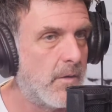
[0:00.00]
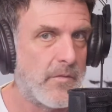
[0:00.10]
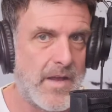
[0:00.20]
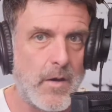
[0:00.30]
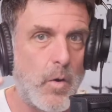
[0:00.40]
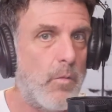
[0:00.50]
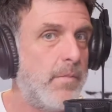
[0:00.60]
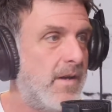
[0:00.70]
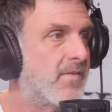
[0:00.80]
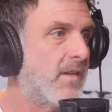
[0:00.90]
when that home
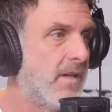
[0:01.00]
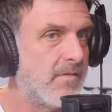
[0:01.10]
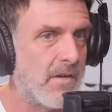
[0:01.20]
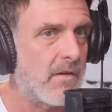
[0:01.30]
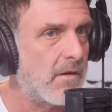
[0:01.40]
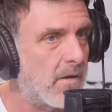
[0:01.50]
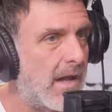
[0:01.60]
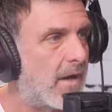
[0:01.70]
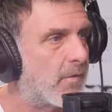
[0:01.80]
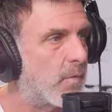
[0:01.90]
base leaves, they're a little
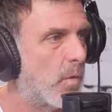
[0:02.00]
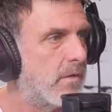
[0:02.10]
out of sorts.